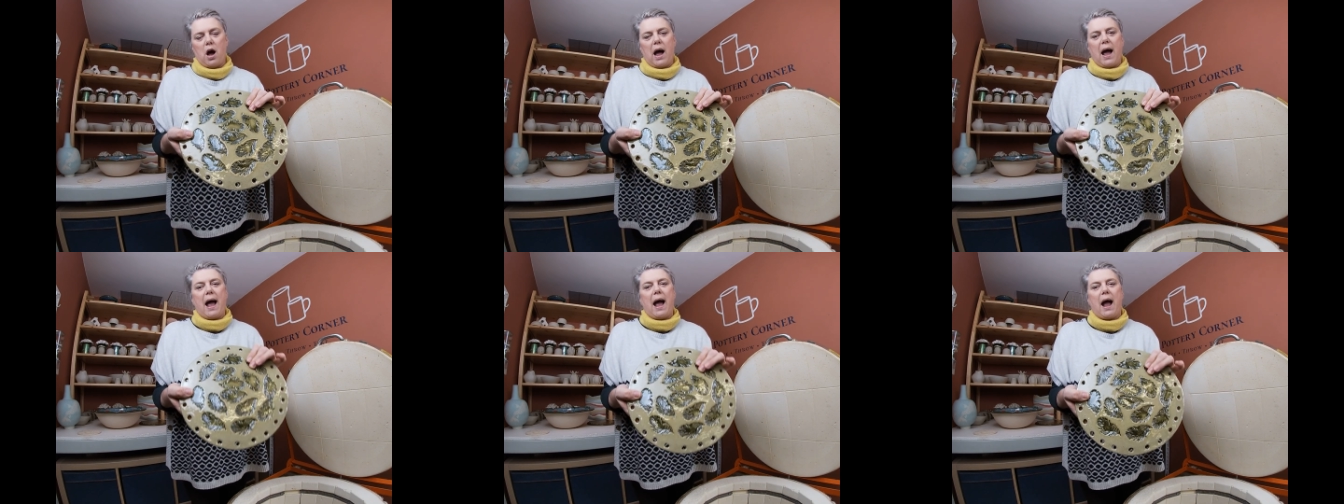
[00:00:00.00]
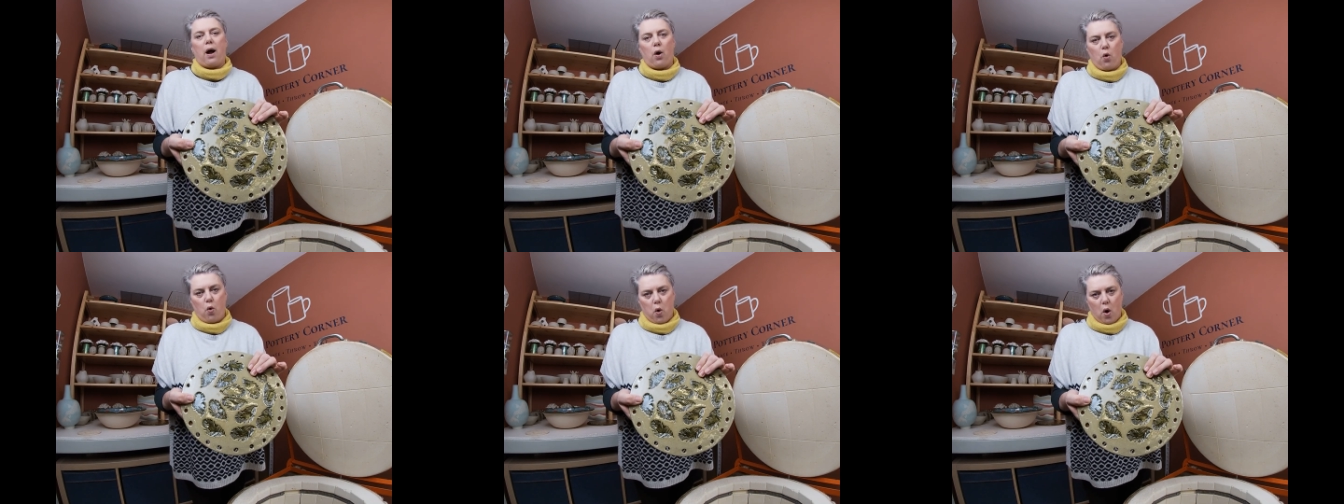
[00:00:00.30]

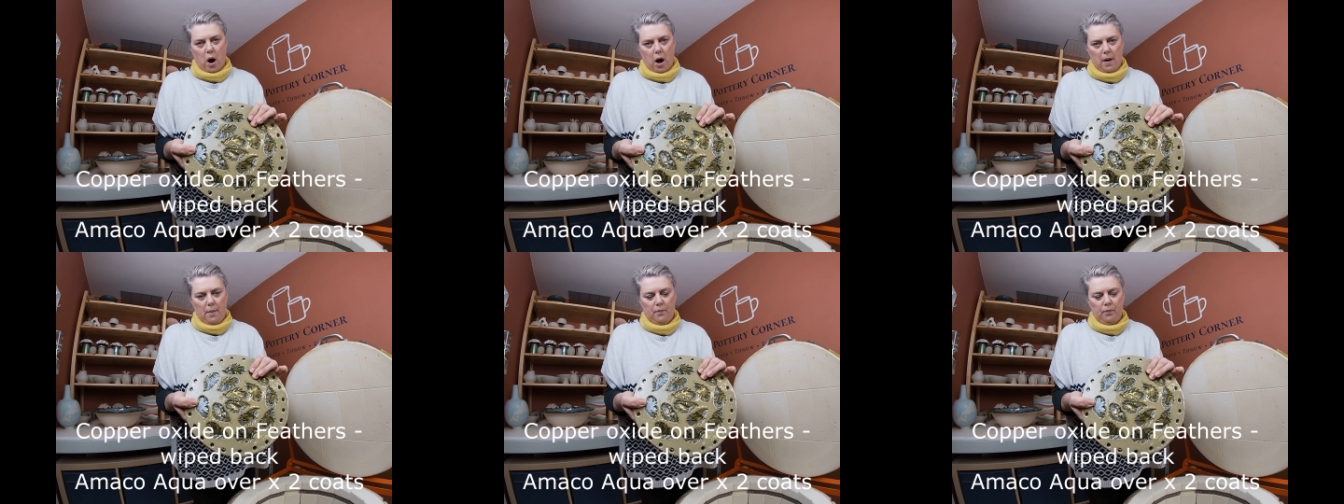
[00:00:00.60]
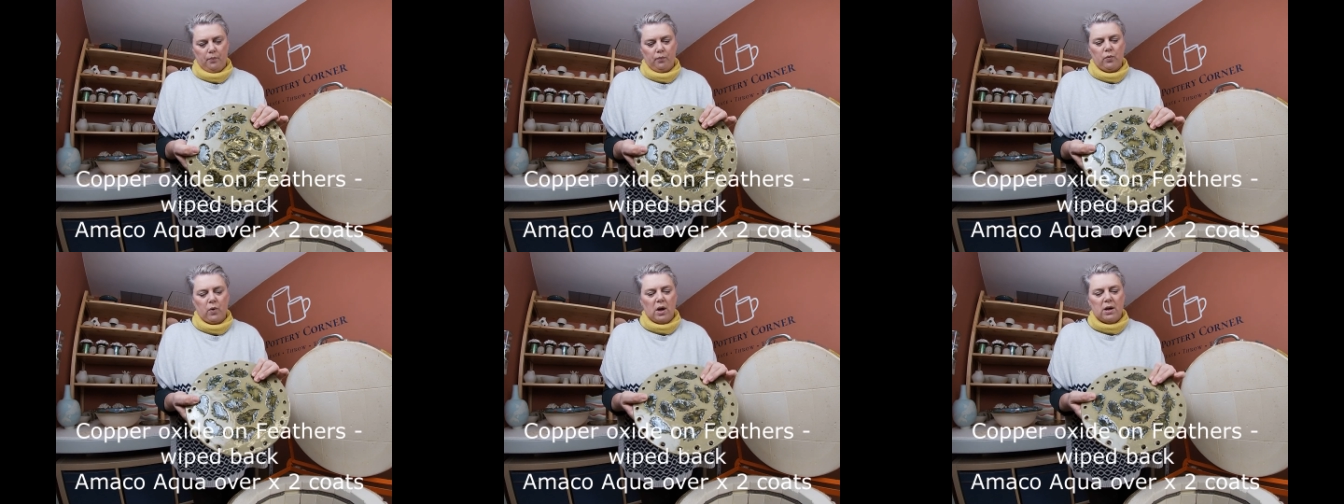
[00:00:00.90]
Aqua.
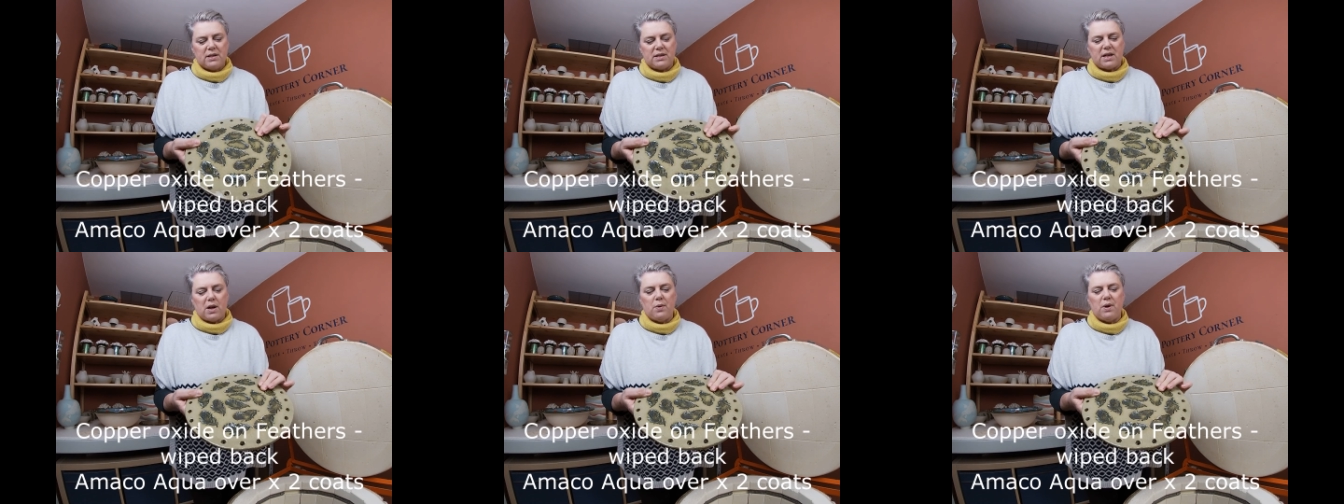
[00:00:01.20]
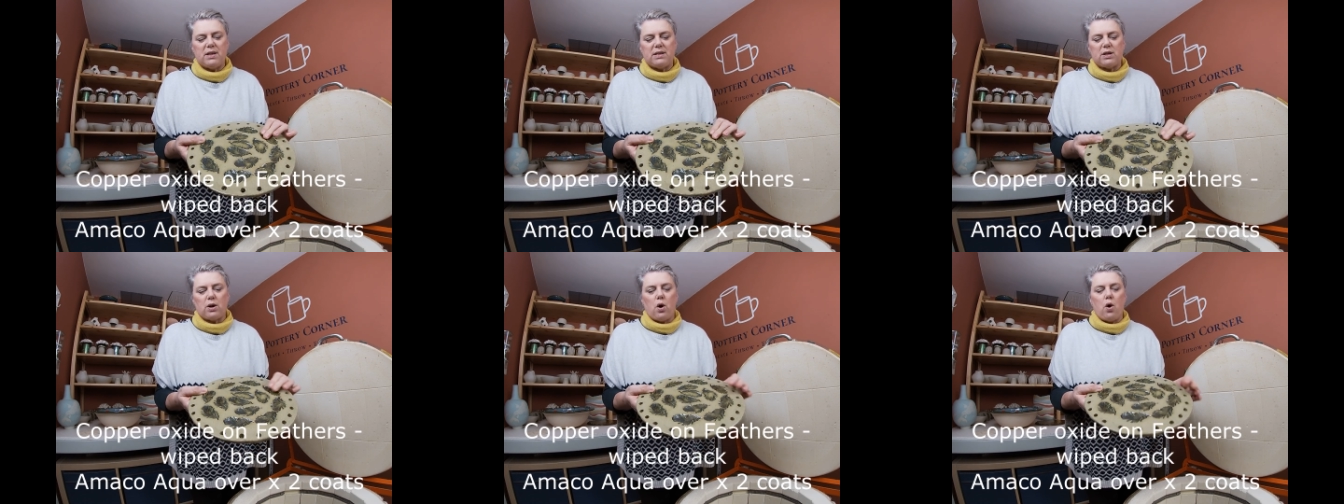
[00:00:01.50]
So
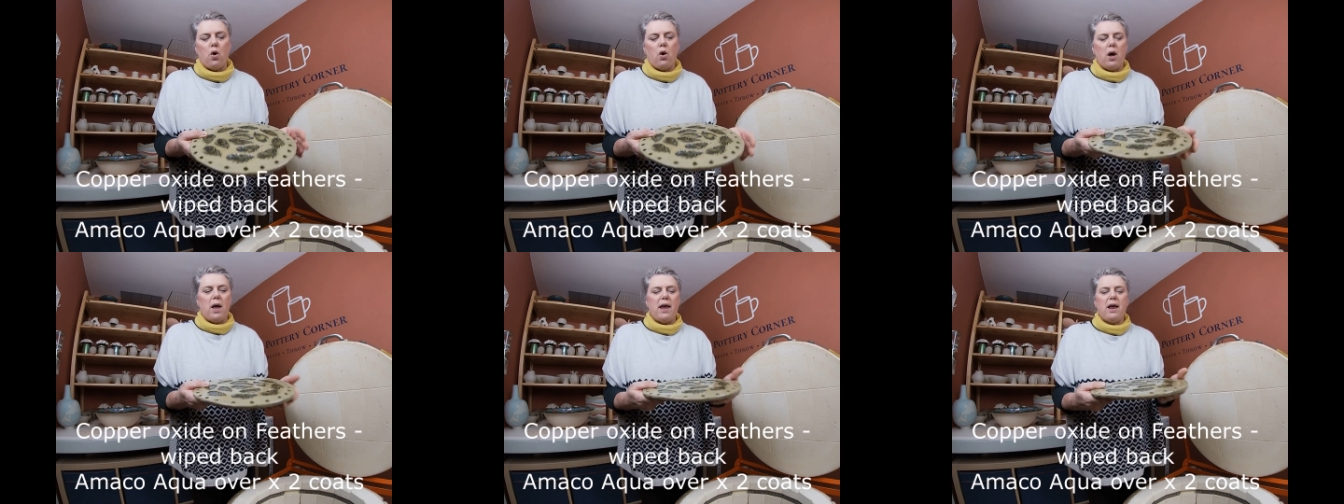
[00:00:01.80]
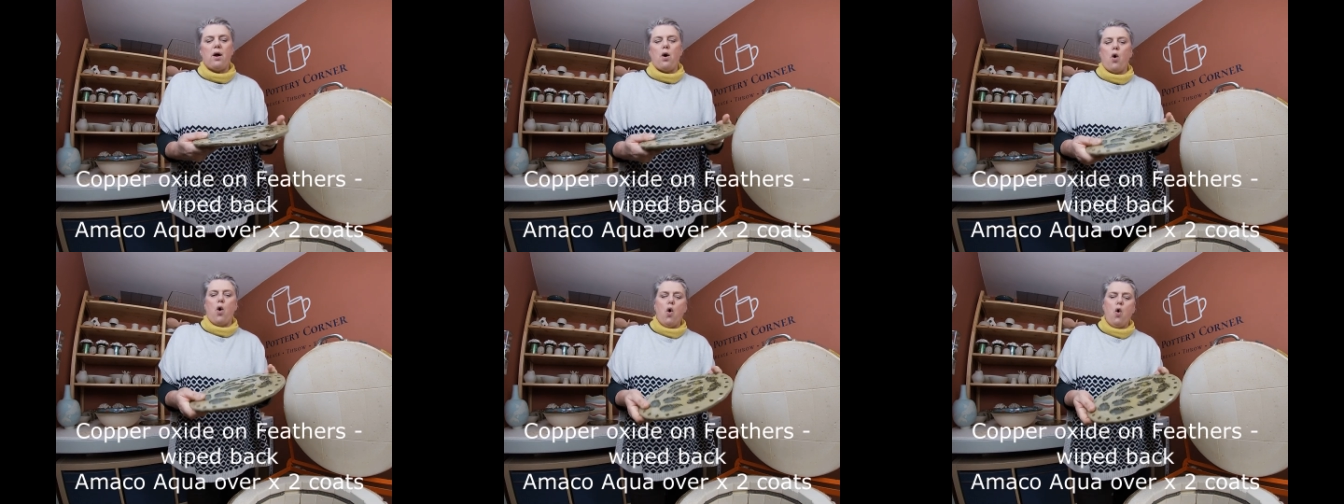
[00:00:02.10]

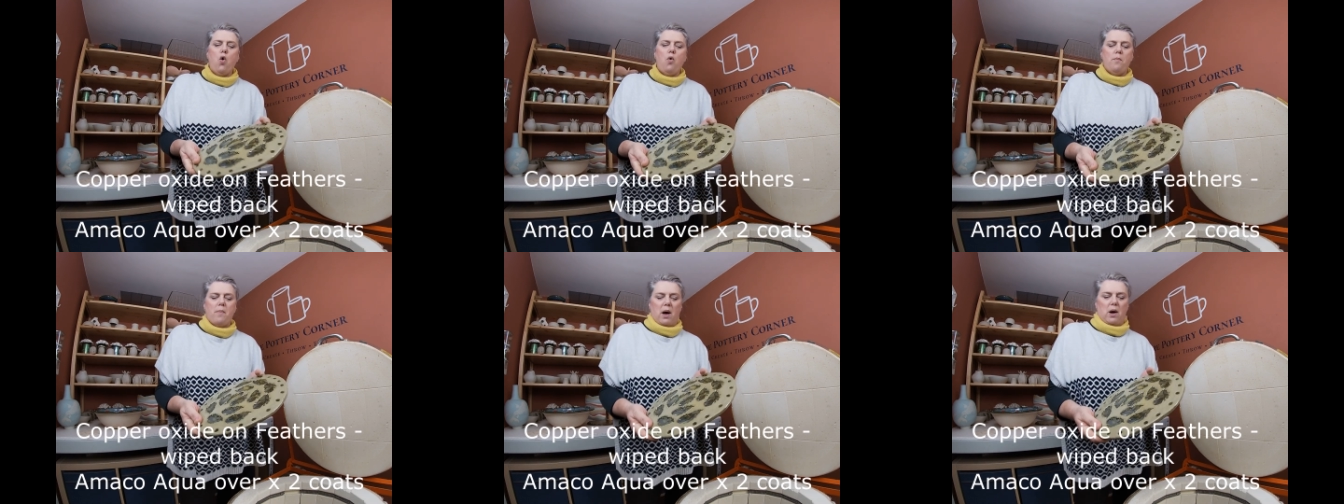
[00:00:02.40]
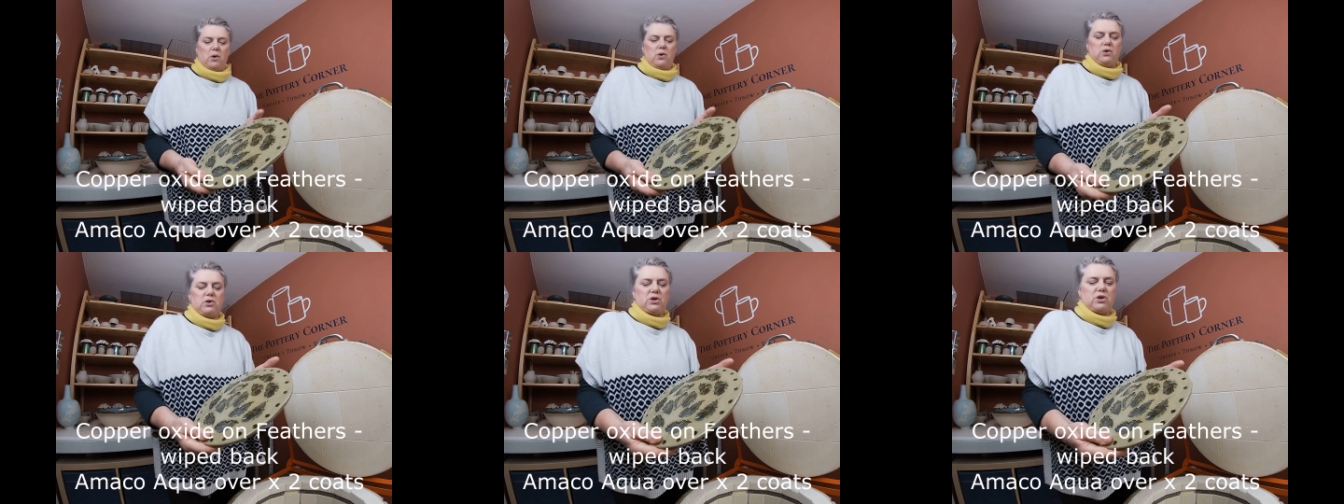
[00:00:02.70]
it
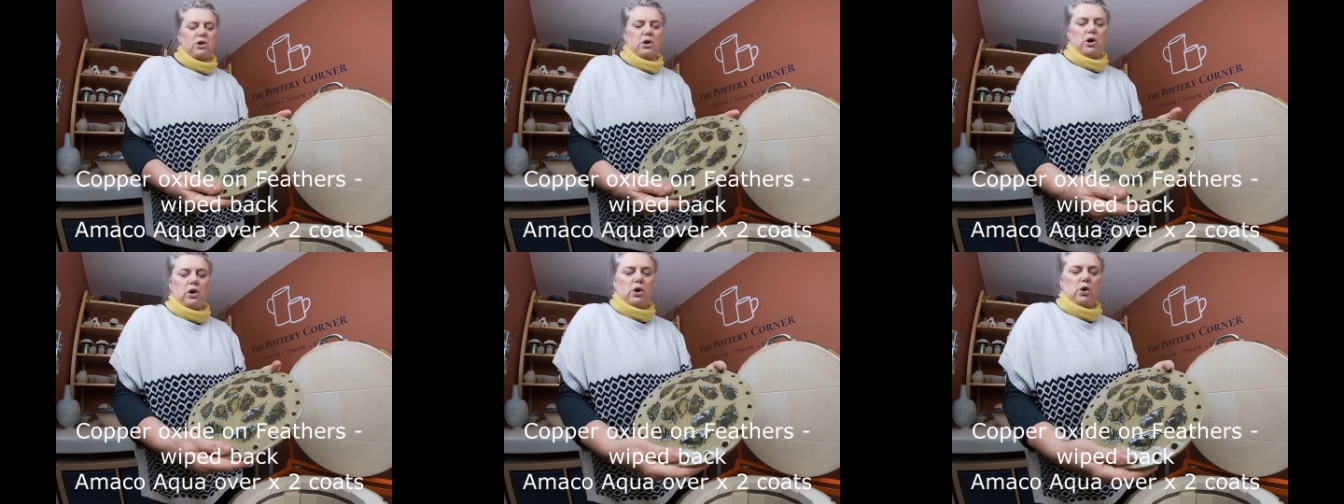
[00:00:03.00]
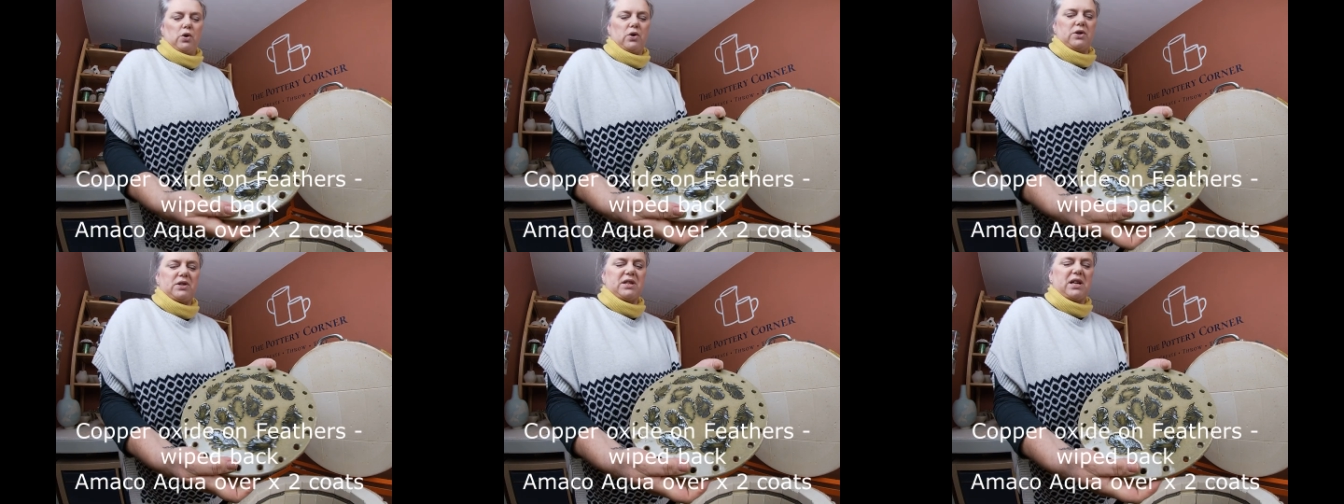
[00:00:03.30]
almost
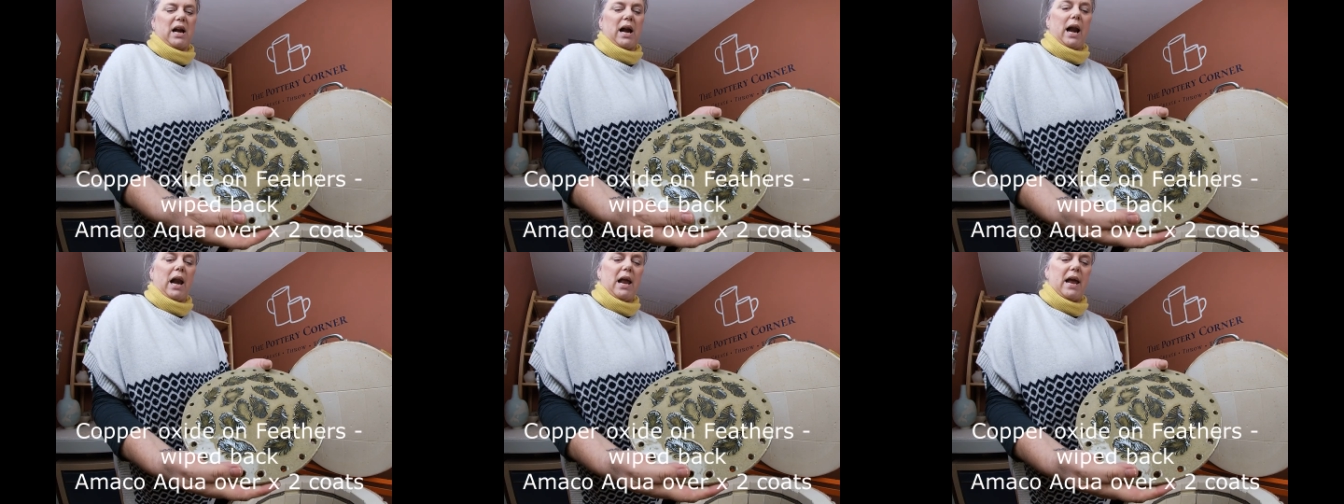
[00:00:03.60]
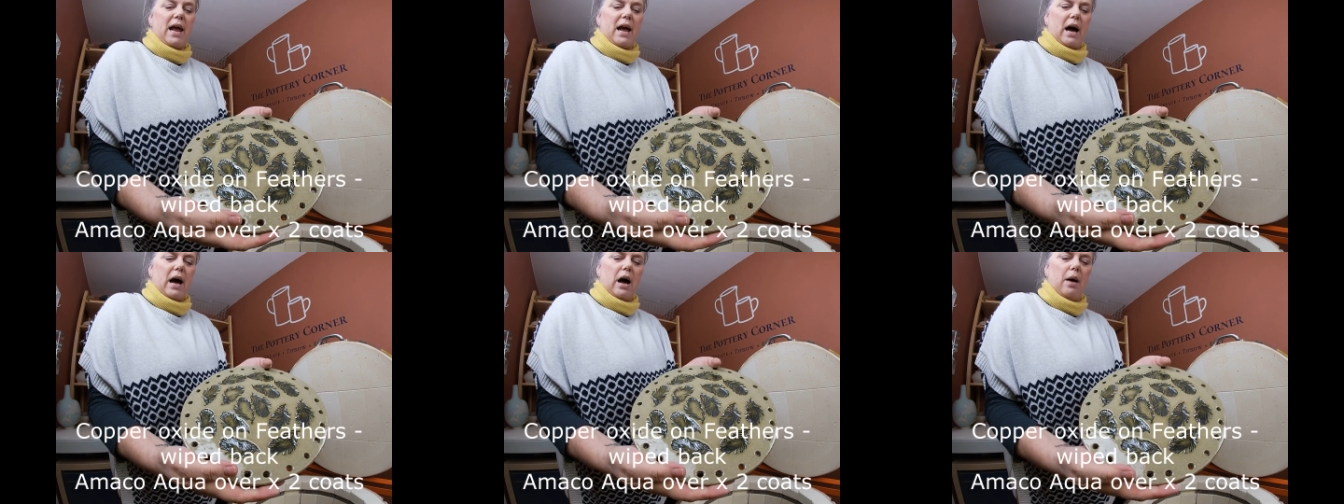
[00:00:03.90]
looks
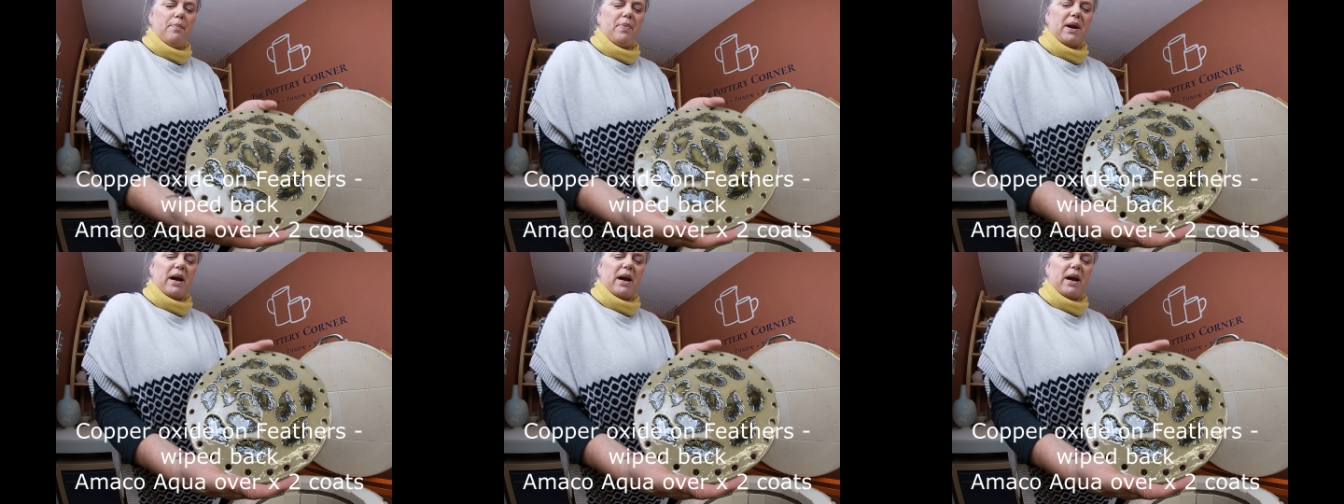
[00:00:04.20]
clear,